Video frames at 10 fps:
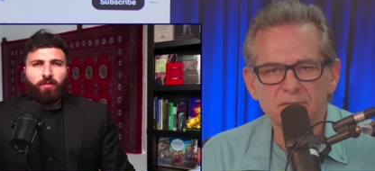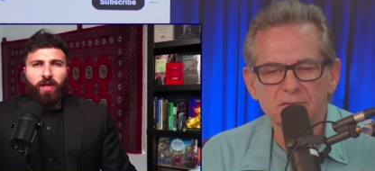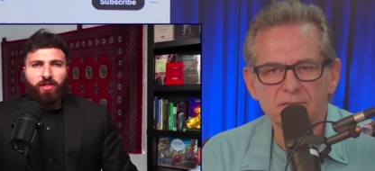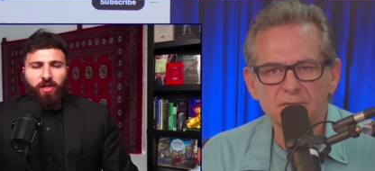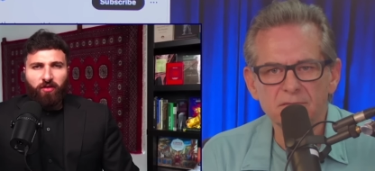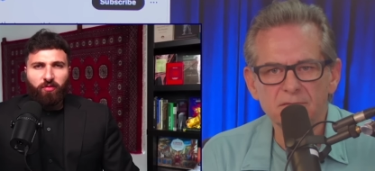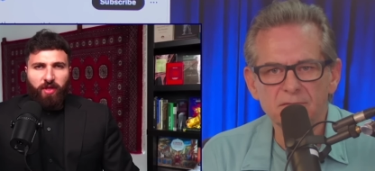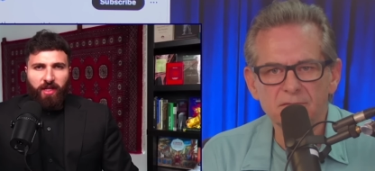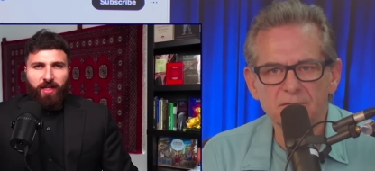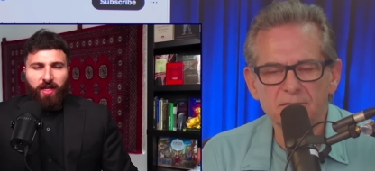Speaker 1: myself
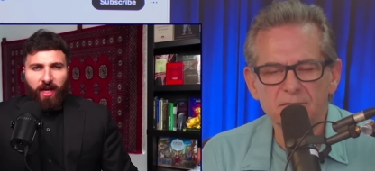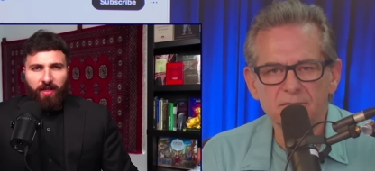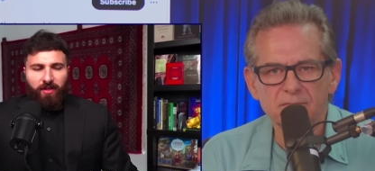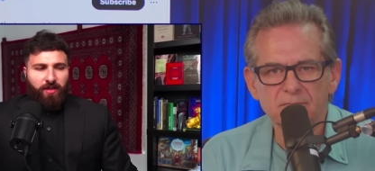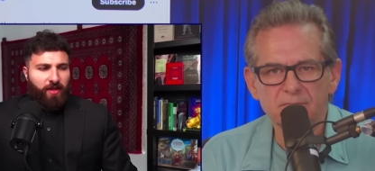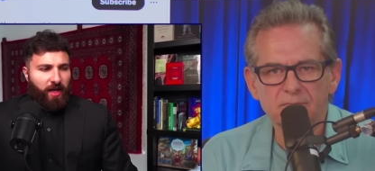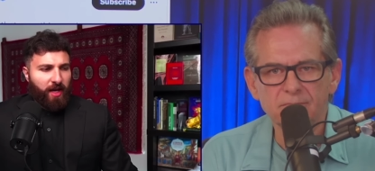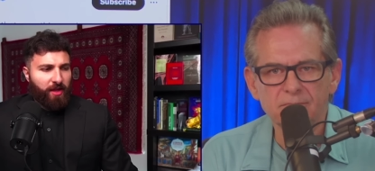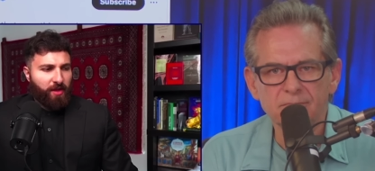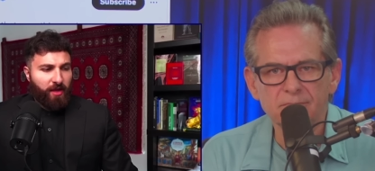been yet.
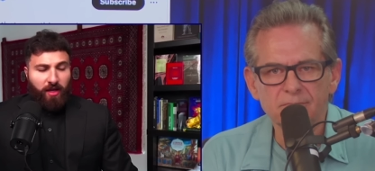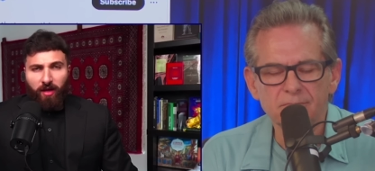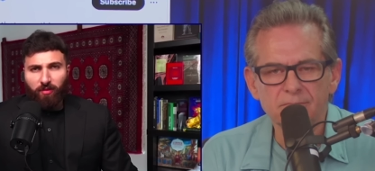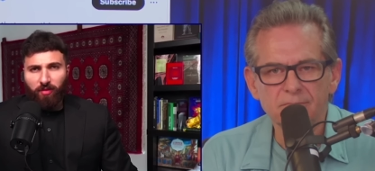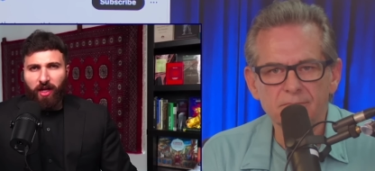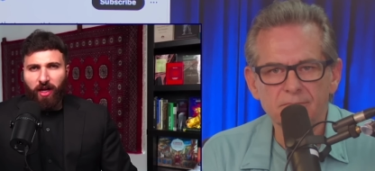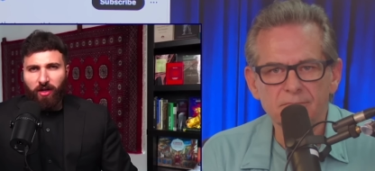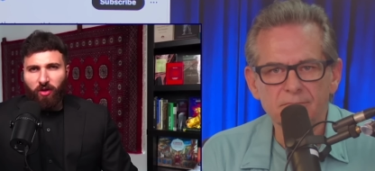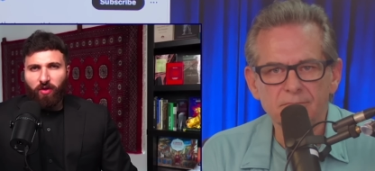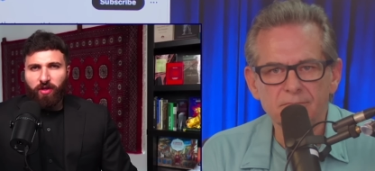I think I plan
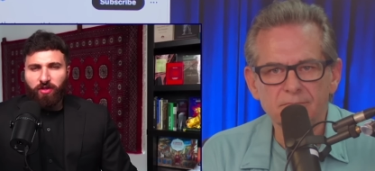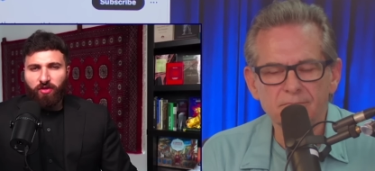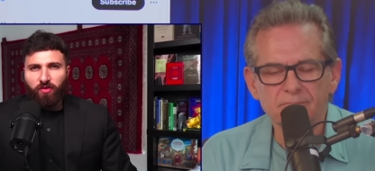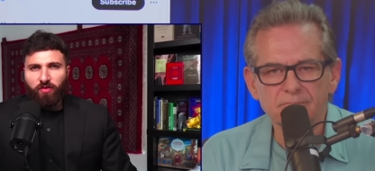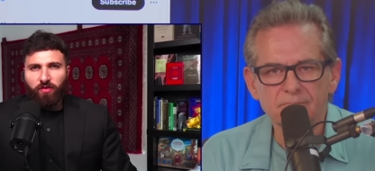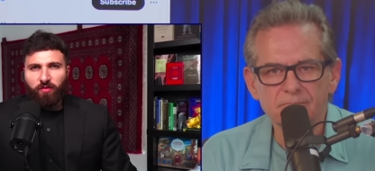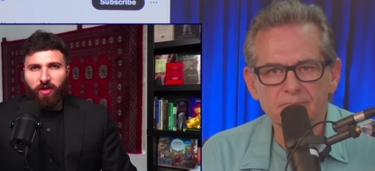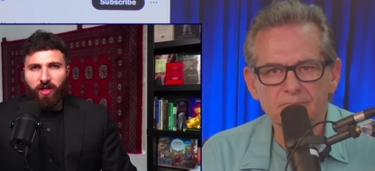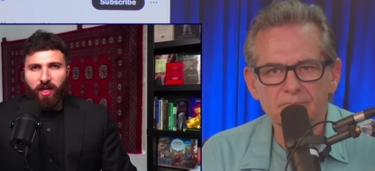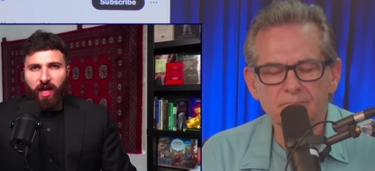on going soon,
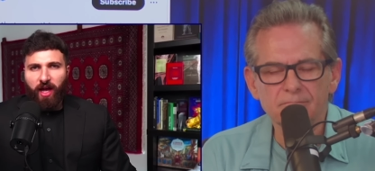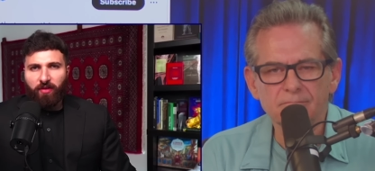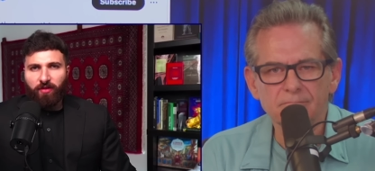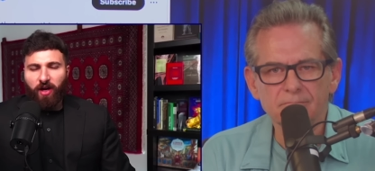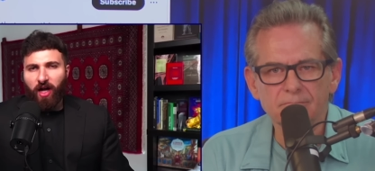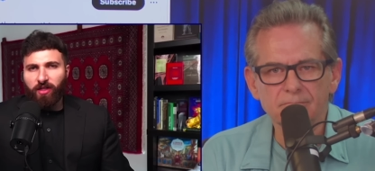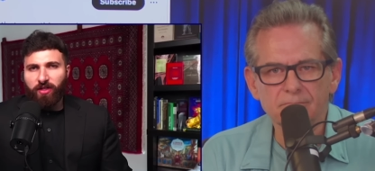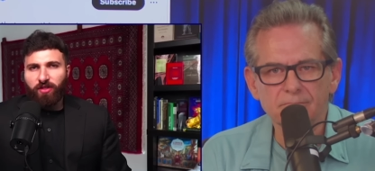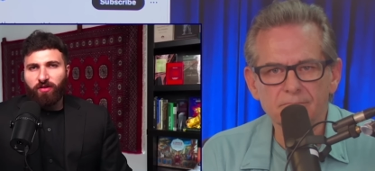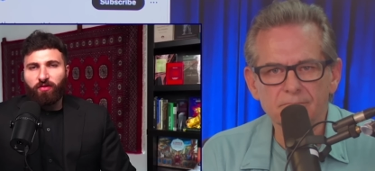but I have
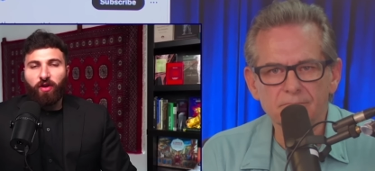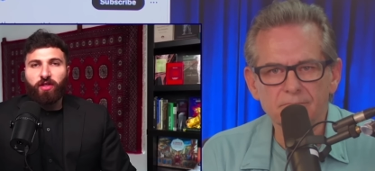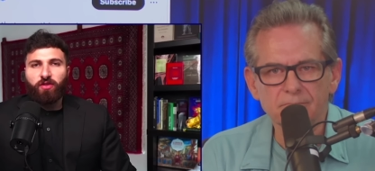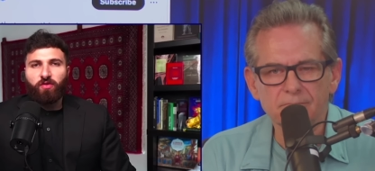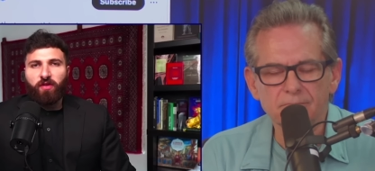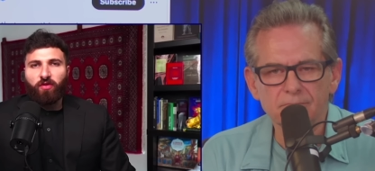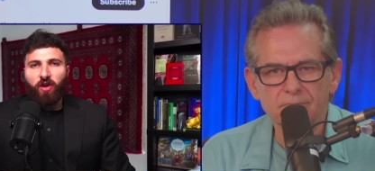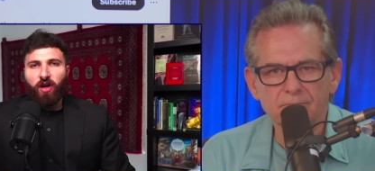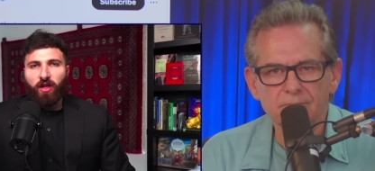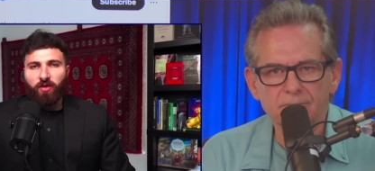colleagues and friends who have
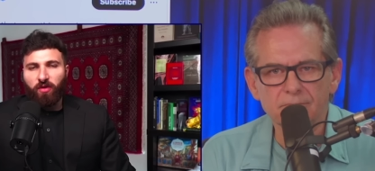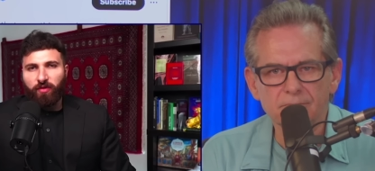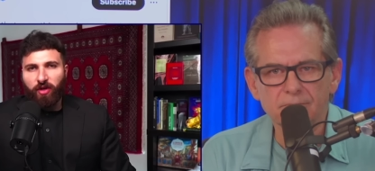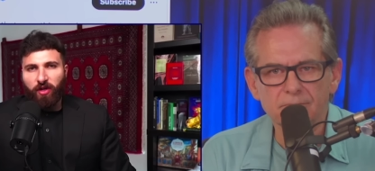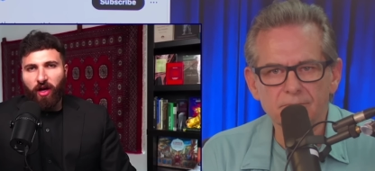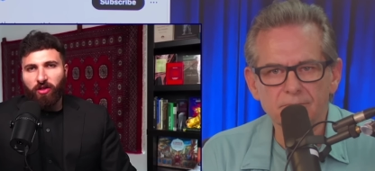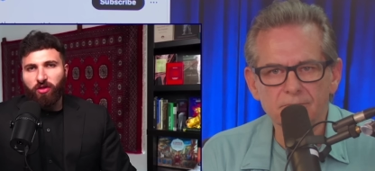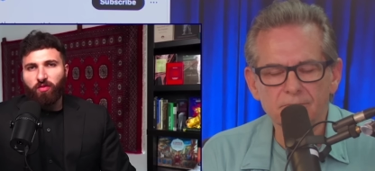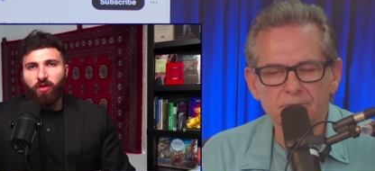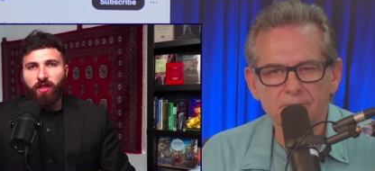gone, who are very
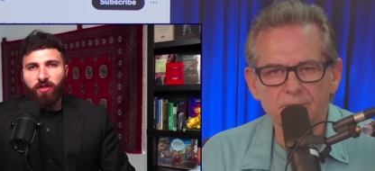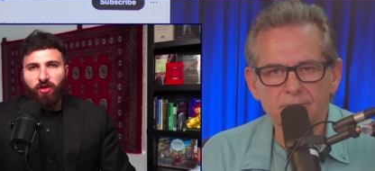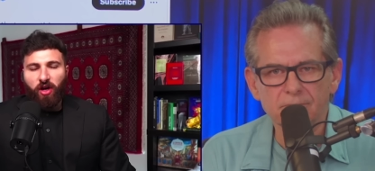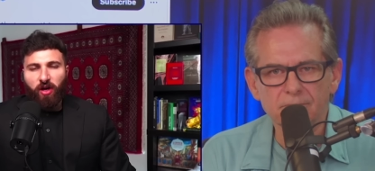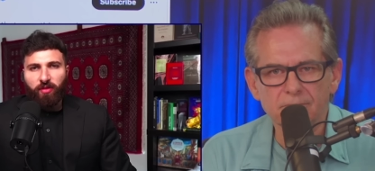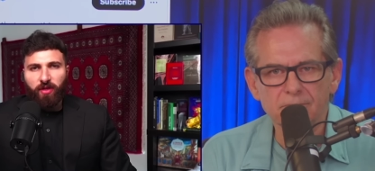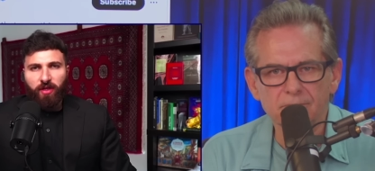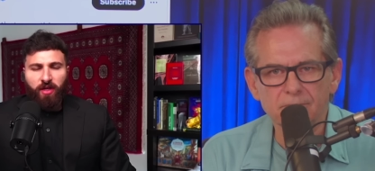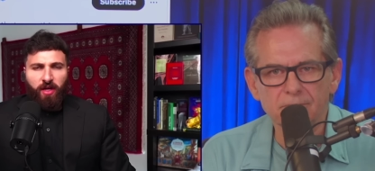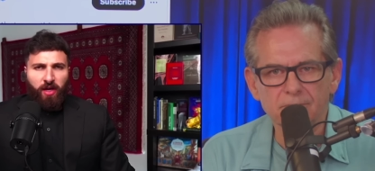knowledgeable on the
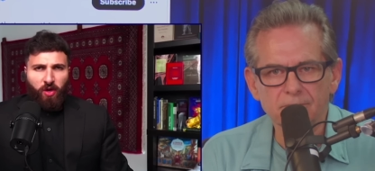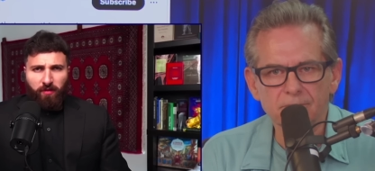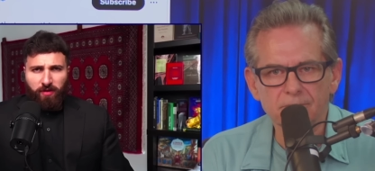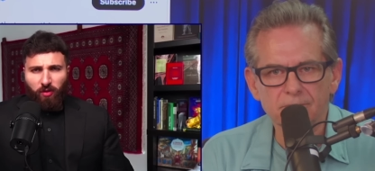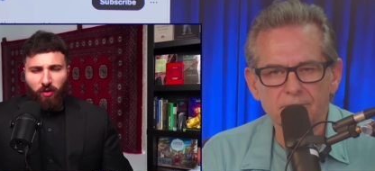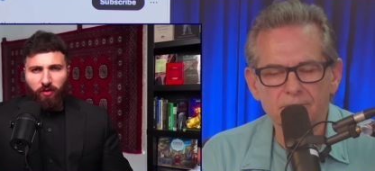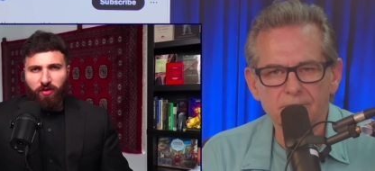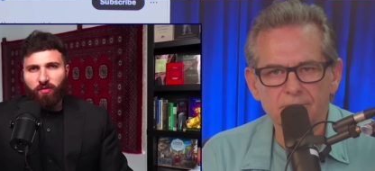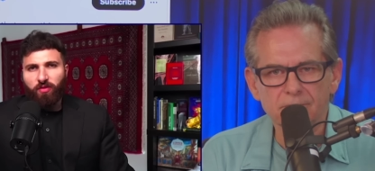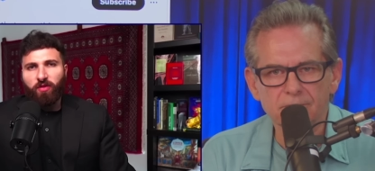topic, who have spoken
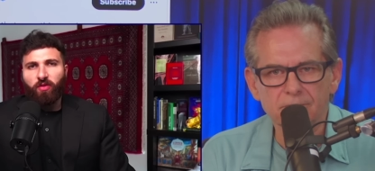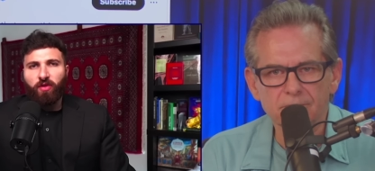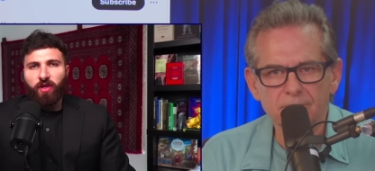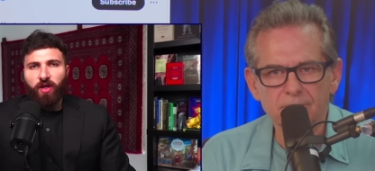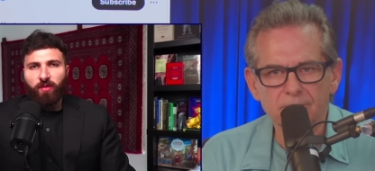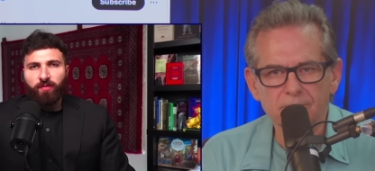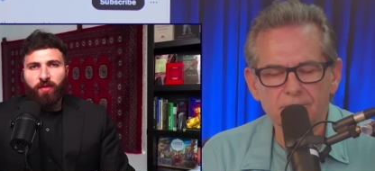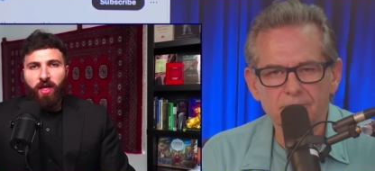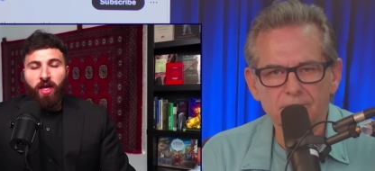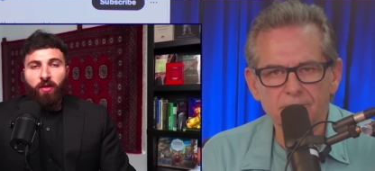to people there.
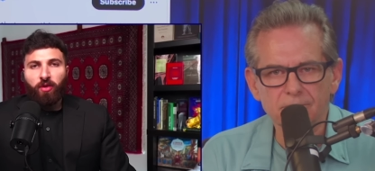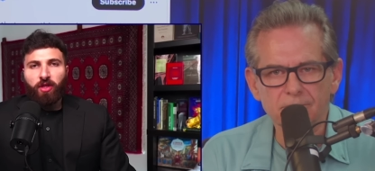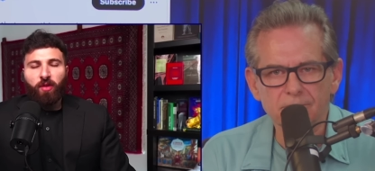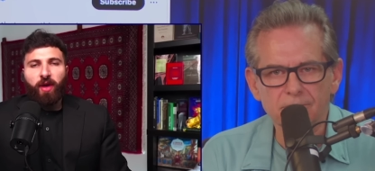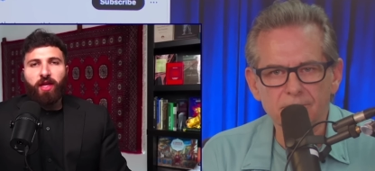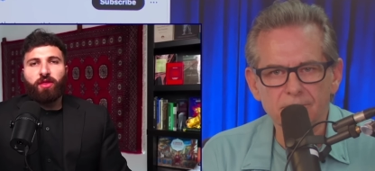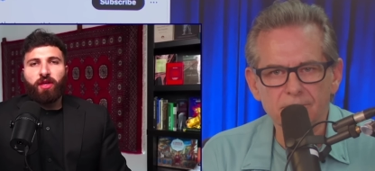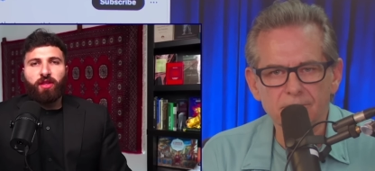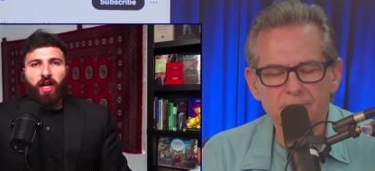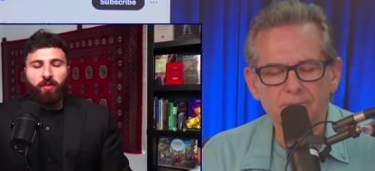But the main
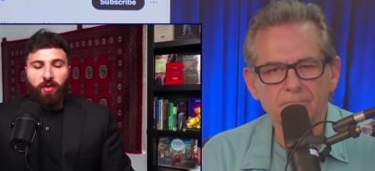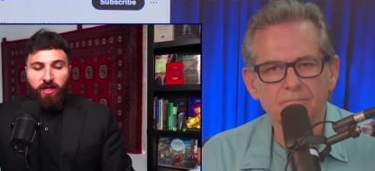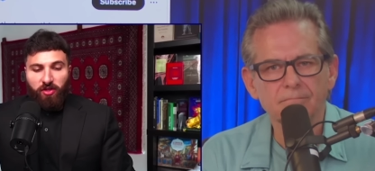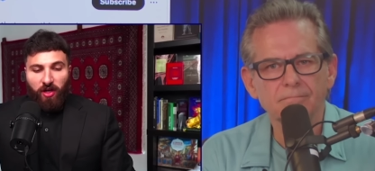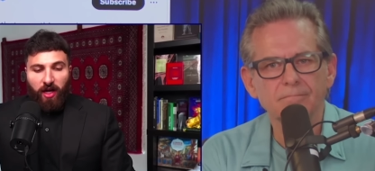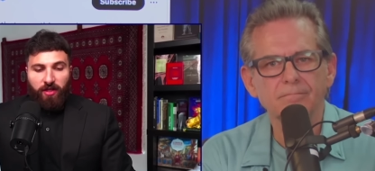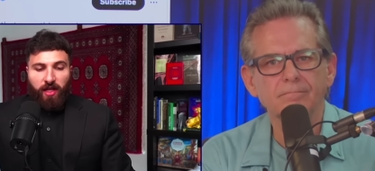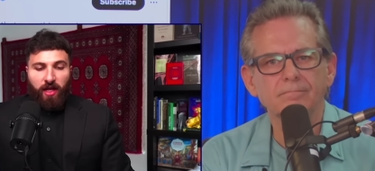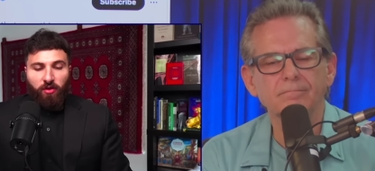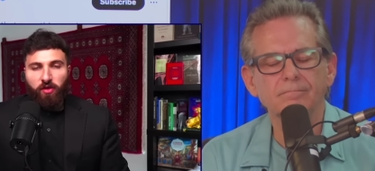thing that I base it on is
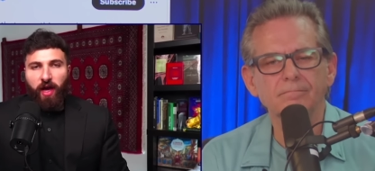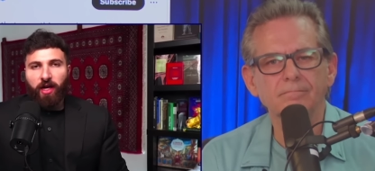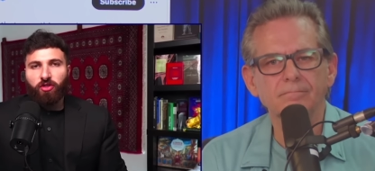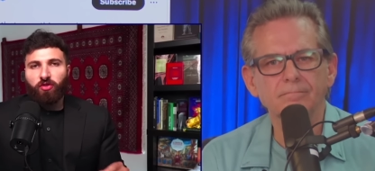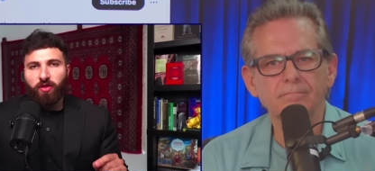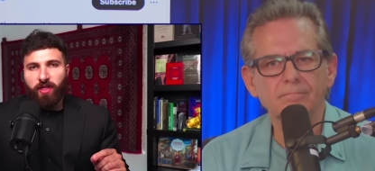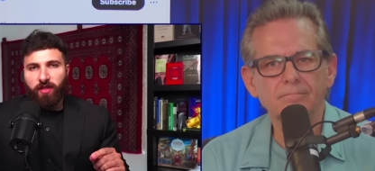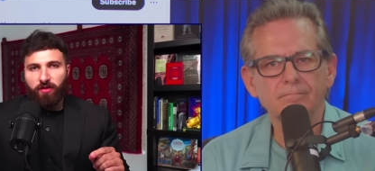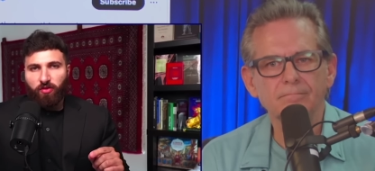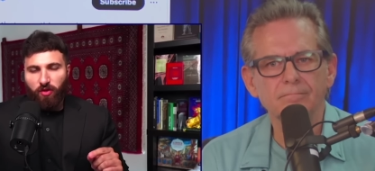that when you actually
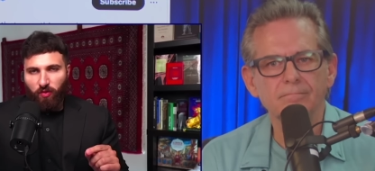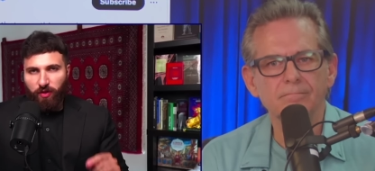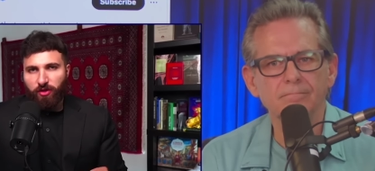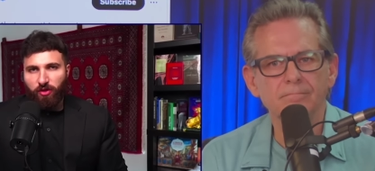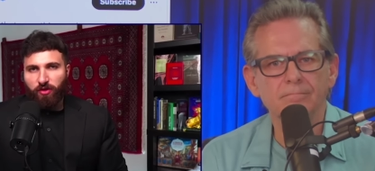do the research